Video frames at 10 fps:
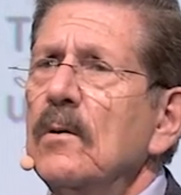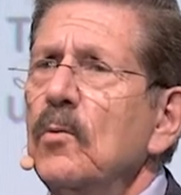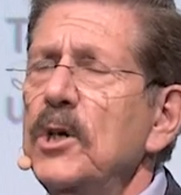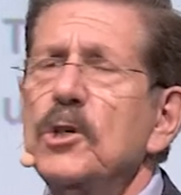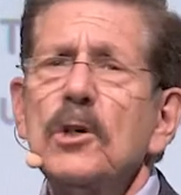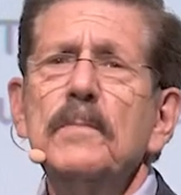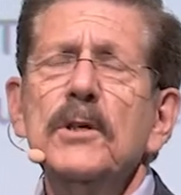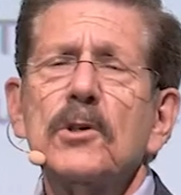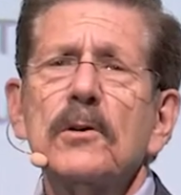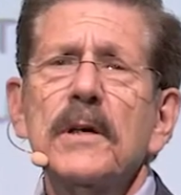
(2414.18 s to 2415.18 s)
We should
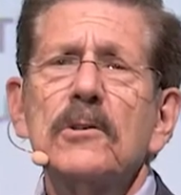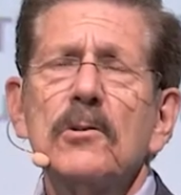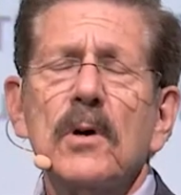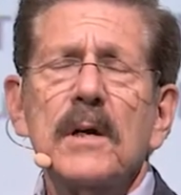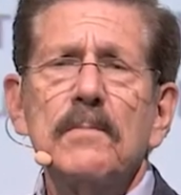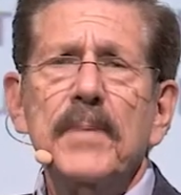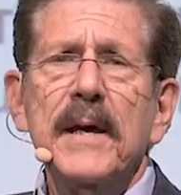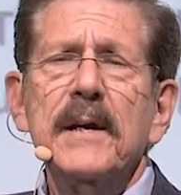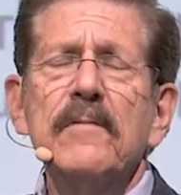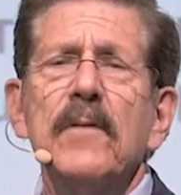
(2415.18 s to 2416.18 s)
be turning to a
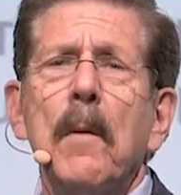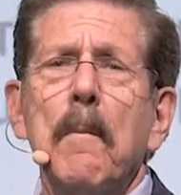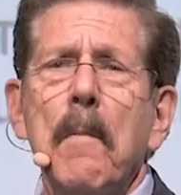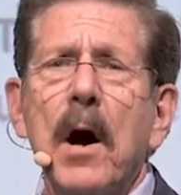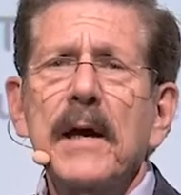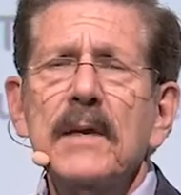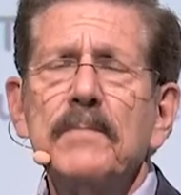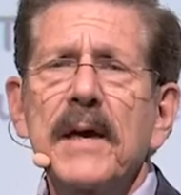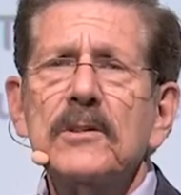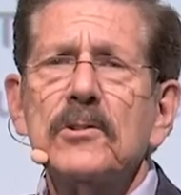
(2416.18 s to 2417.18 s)
competitive,
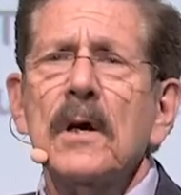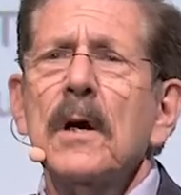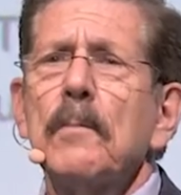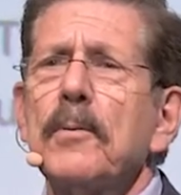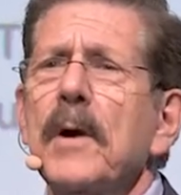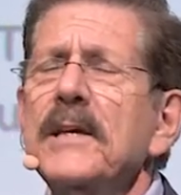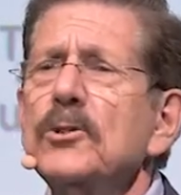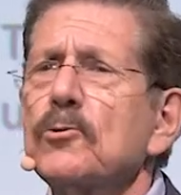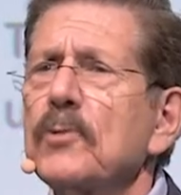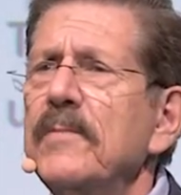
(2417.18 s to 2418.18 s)
market-based,
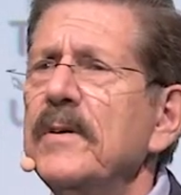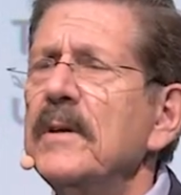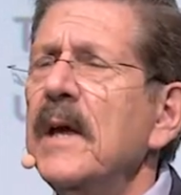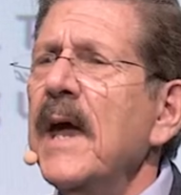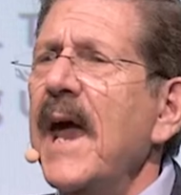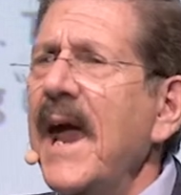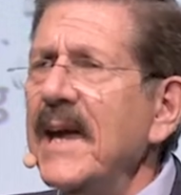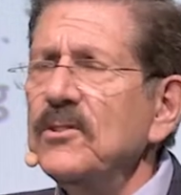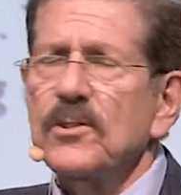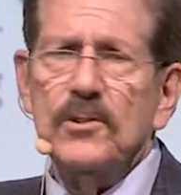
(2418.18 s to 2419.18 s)
price-driven
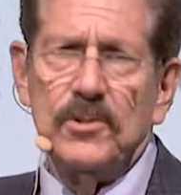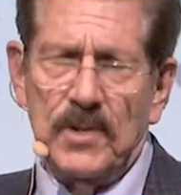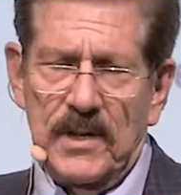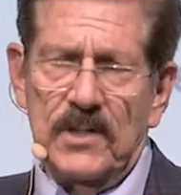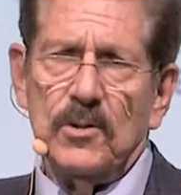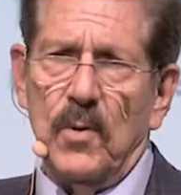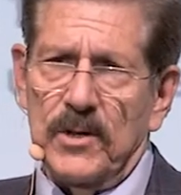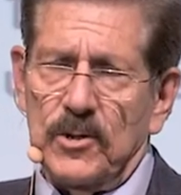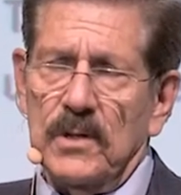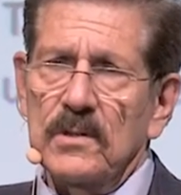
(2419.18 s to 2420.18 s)
answers to these
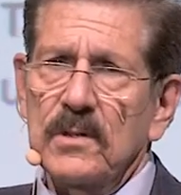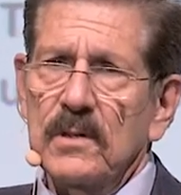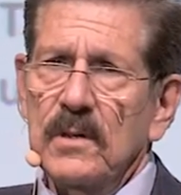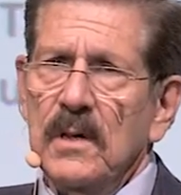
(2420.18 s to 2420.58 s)
questions.